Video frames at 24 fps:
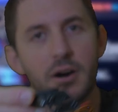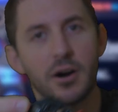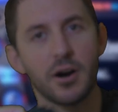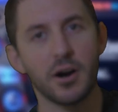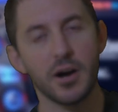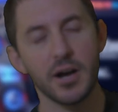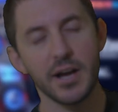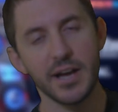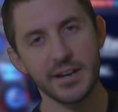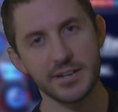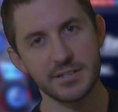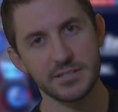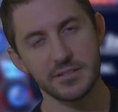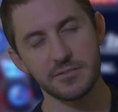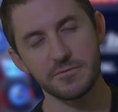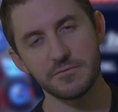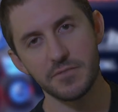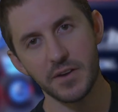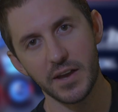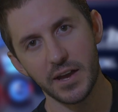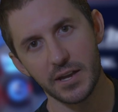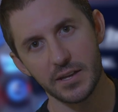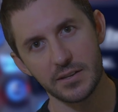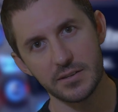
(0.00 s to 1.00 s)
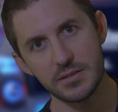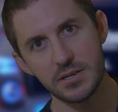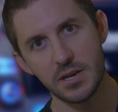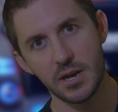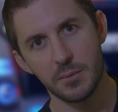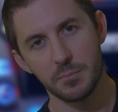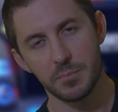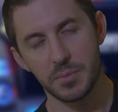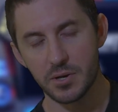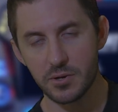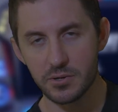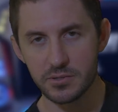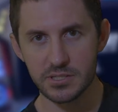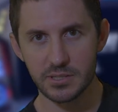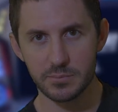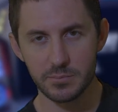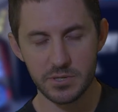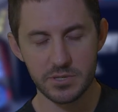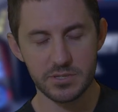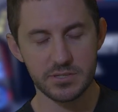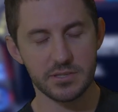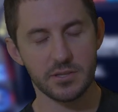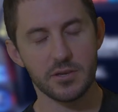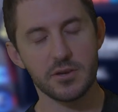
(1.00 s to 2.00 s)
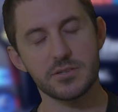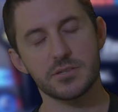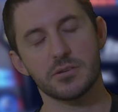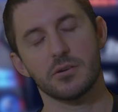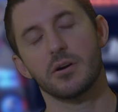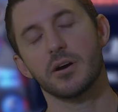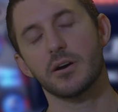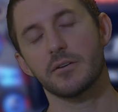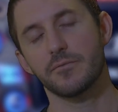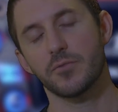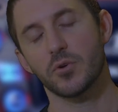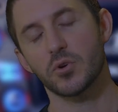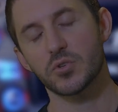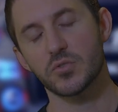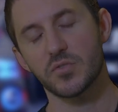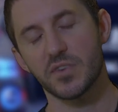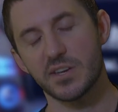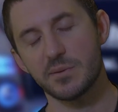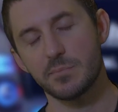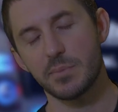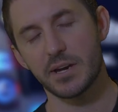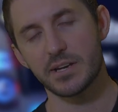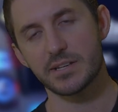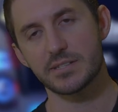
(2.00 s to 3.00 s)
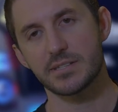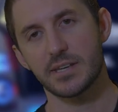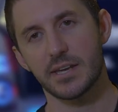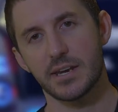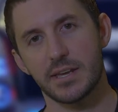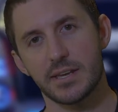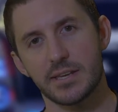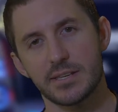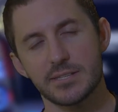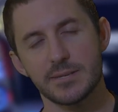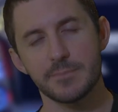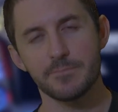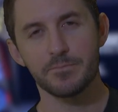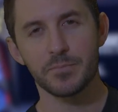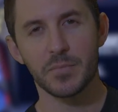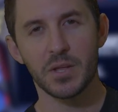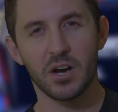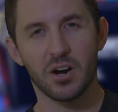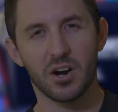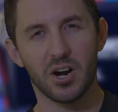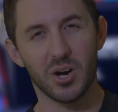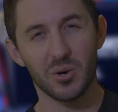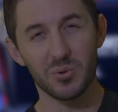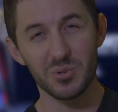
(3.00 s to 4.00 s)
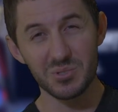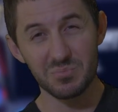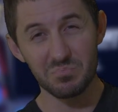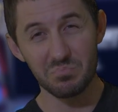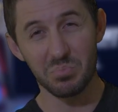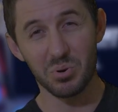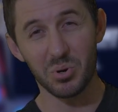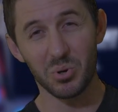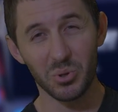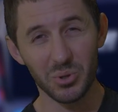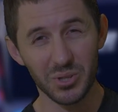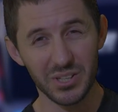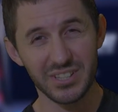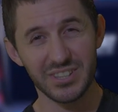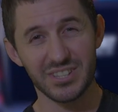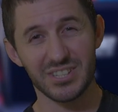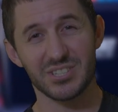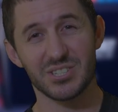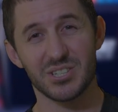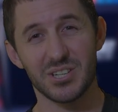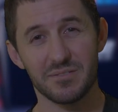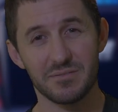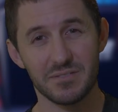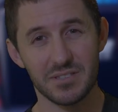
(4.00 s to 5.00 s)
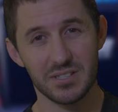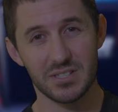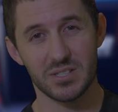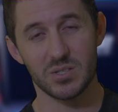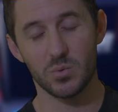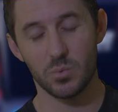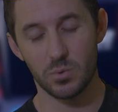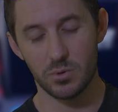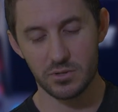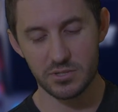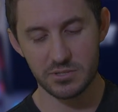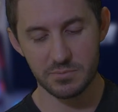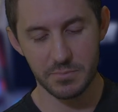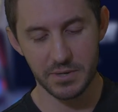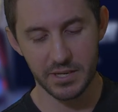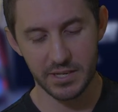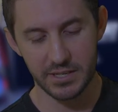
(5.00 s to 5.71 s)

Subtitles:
I actually found, because I'm using those higher force feedback settings, I was pulling the shifters towards me.